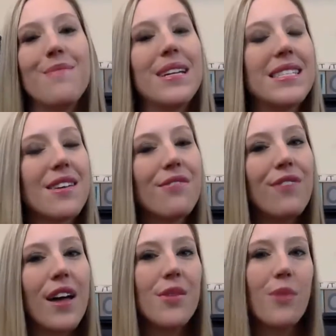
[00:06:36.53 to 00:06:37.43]
But it's a
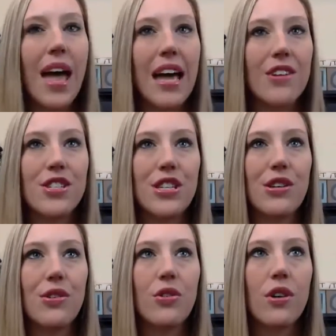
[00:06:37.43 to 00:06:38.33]
fun way
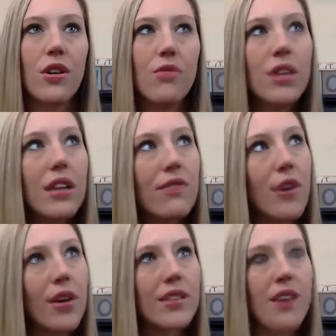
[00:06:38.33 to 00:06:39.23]
to really
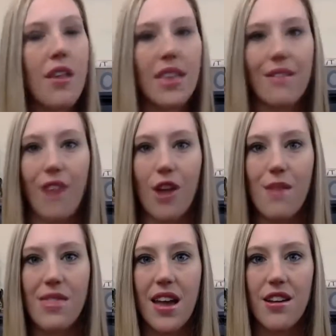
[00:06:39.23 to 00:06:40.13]
focus on the
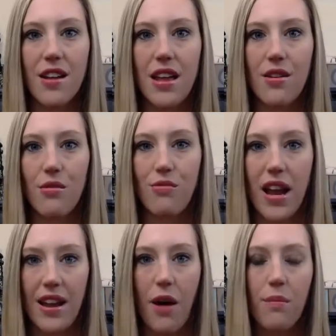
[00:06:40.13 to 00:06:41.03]
environment that you're in
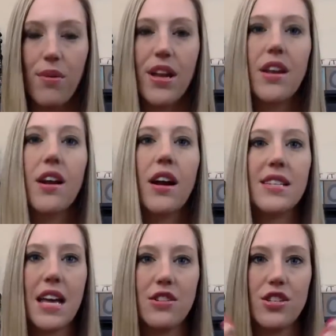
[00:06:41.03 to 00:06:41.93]
right now. Bring your
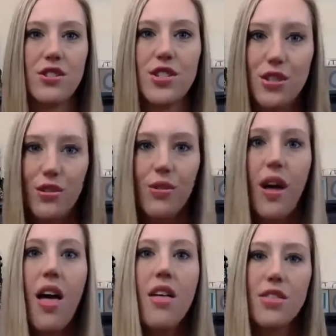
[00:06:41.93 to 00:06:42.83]
attention
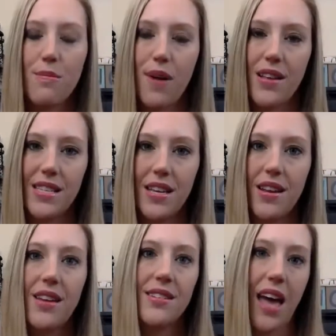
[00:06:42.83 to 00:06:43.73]
to the
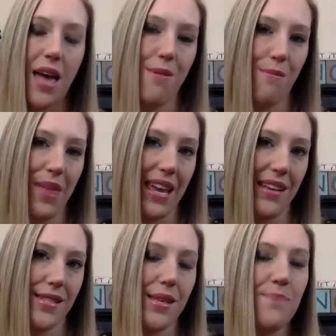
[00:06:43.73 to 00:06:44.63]
present time and
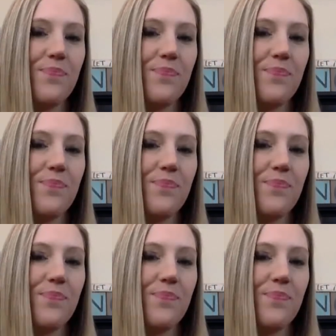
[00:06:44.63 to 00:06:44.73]
place.